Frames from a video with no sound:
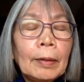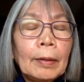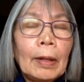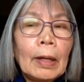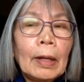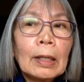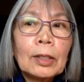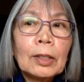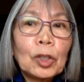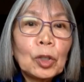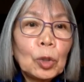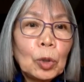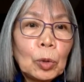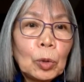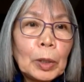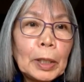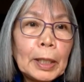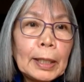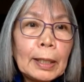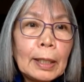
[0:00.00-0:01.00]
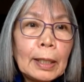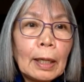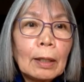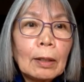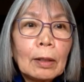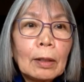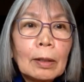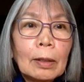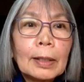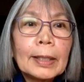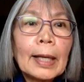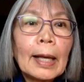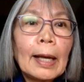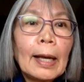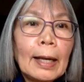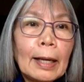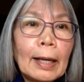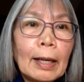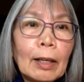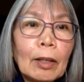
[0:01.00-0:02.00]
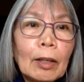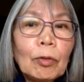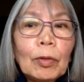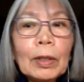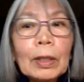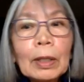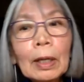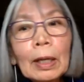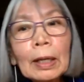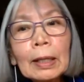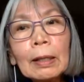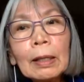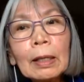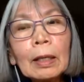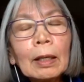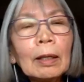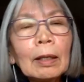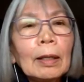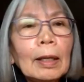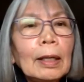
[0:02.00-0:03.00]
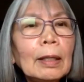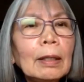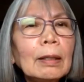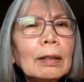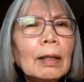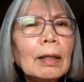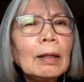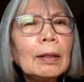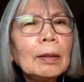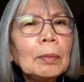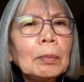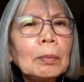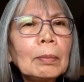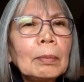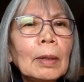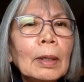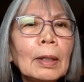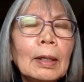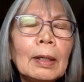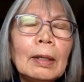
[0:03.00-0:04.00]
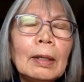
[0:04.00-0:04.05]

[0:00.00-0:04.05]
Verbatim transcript: that storytellers have. And I think um,